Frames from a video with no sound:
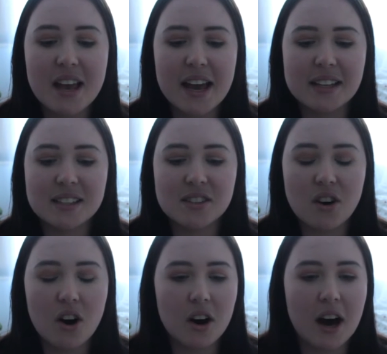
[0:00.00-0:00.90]
It's
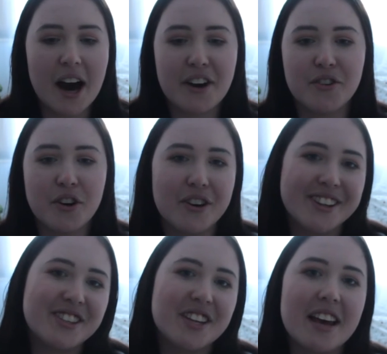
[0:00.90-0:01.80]
not, I don't know,
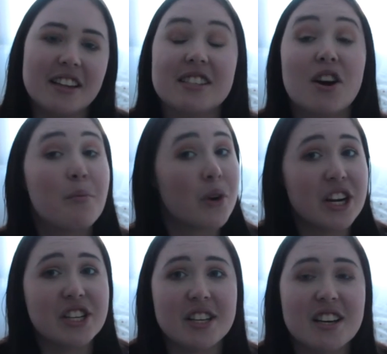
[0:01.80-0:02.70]
it's, it's not
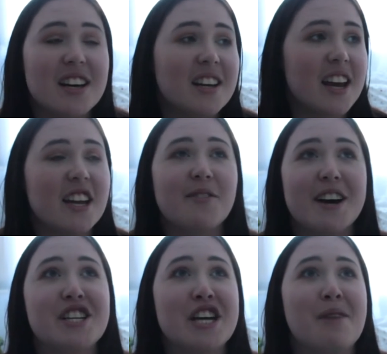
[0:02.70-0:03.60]
preachy in any
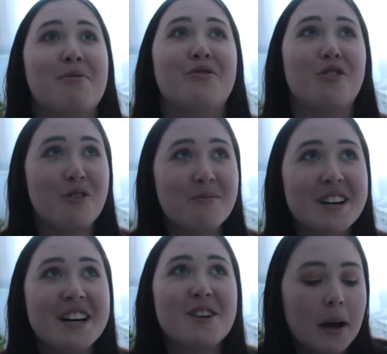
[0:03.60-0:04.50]
way, shape or form
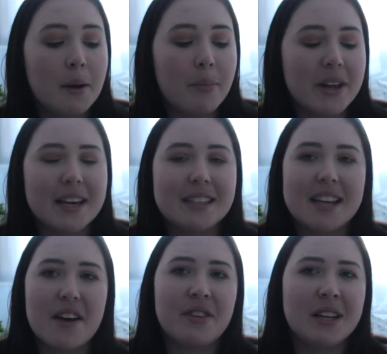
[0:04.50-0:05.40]
but it
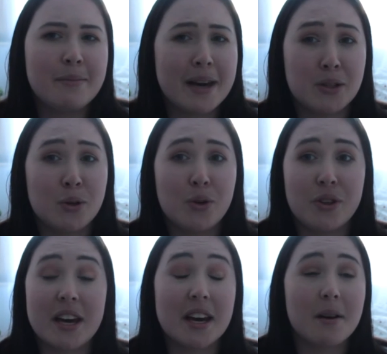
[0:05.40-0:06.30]
definitely makes you
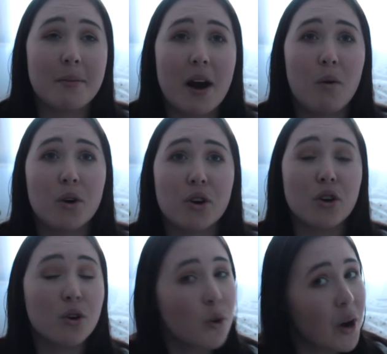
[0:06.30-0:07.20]
think about what
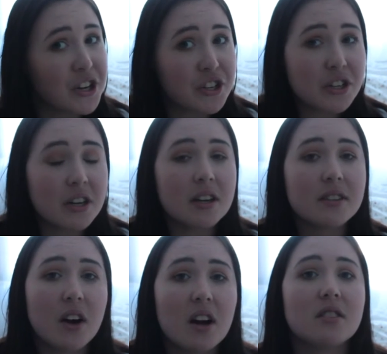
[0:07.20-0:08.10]
you question as
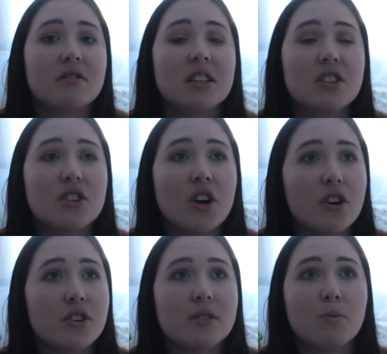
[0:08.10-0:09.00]
far as religion
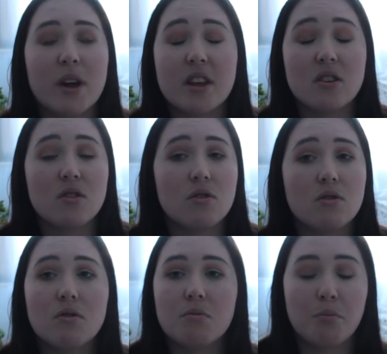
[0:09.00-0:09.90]
goes, whether
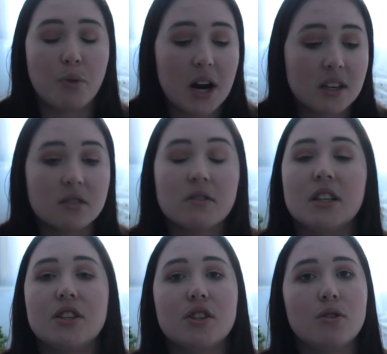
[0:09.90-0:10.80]
you practice
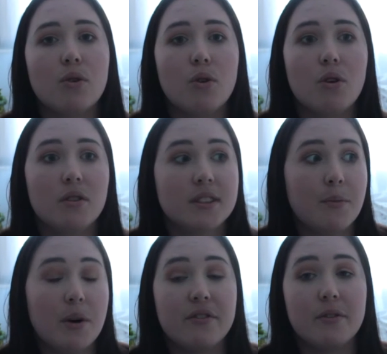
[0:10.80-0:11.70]
religion or
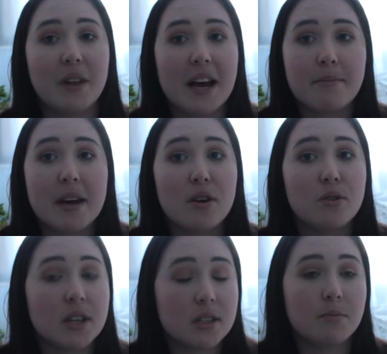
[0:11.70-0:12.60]
someone like me
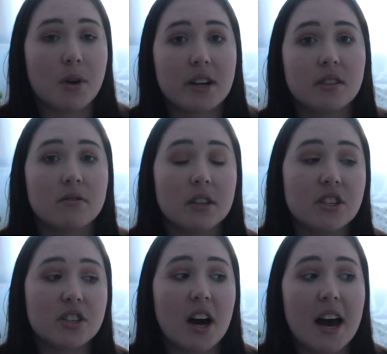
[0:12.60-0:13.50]
who doesn't practice
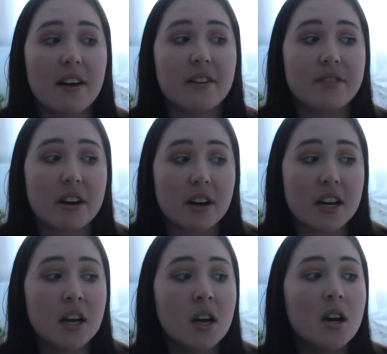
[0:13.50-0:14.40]
religion. I had a
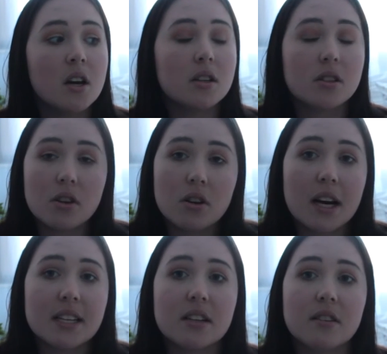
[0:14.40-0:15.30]
very skewed
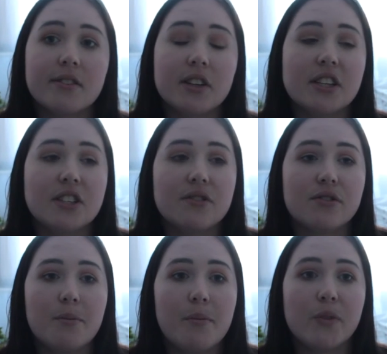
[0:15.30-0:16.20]
idea of religion
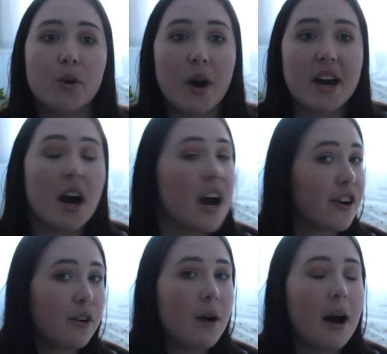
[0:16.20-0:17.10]
from the way I
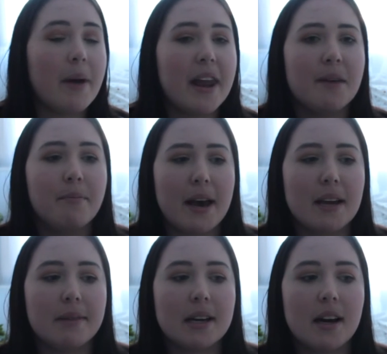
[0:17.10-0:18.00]
grew up and it
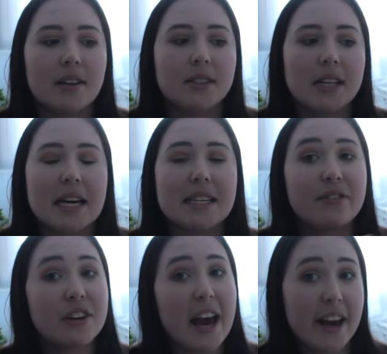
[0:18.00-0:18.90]
made me kind of see a
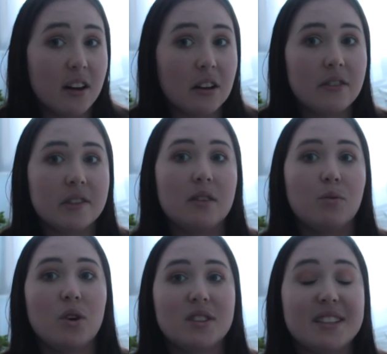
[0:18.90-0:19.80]
different angle of it,
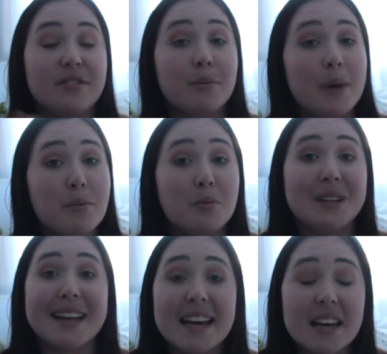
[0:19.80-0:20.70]
what different people
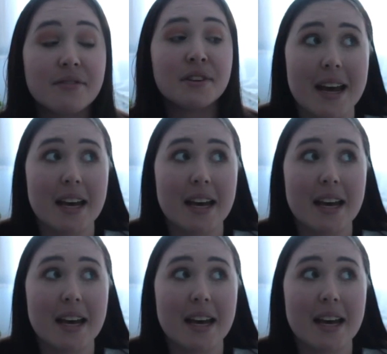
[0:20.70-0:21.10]
believe.